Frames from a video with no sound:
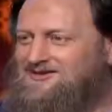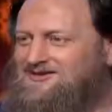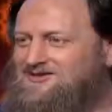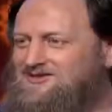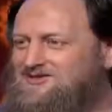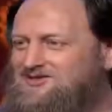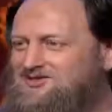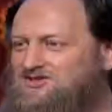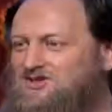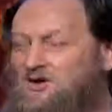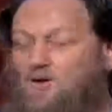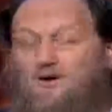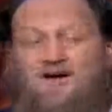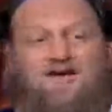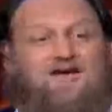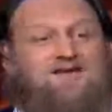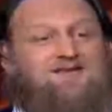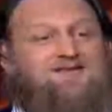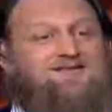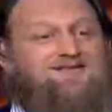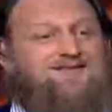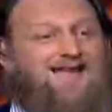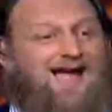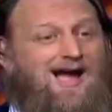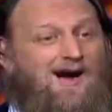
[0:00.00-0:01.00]
So
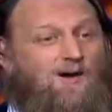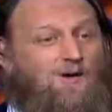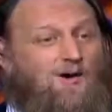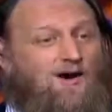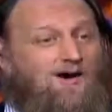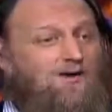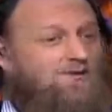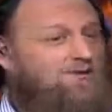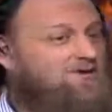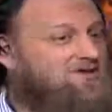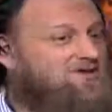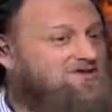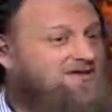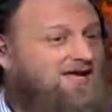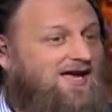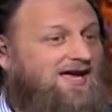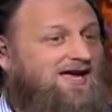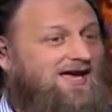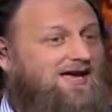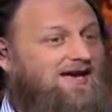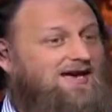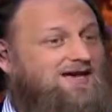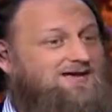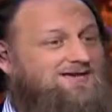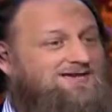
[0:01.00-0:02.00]
his dawah was
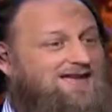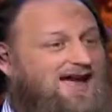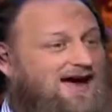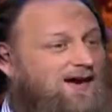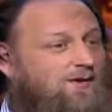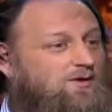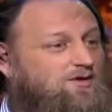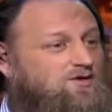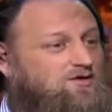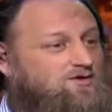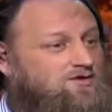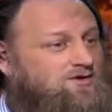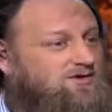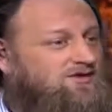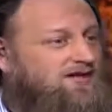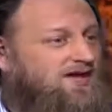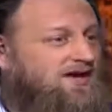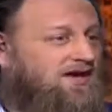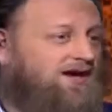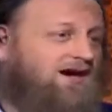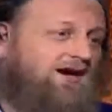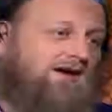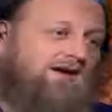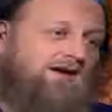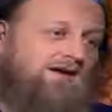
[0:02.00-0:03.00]
like a dawah to
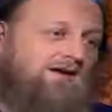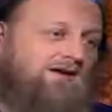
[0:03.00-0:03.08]
dinner.